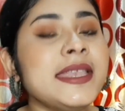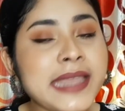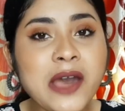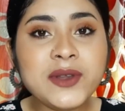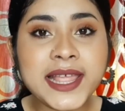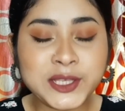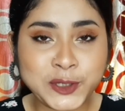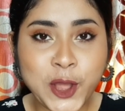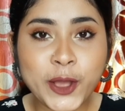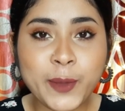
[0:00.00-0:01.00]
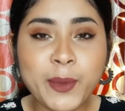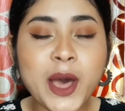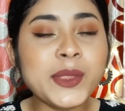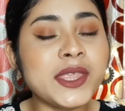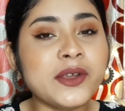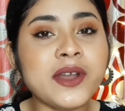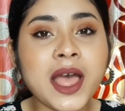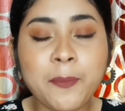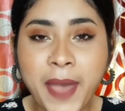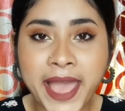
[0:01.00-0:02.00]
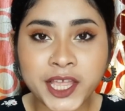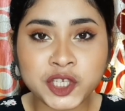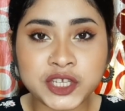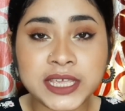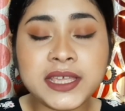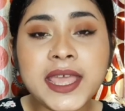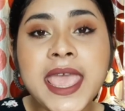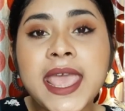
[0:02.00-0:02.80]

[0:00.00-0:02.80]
Now let's talk about their packaging,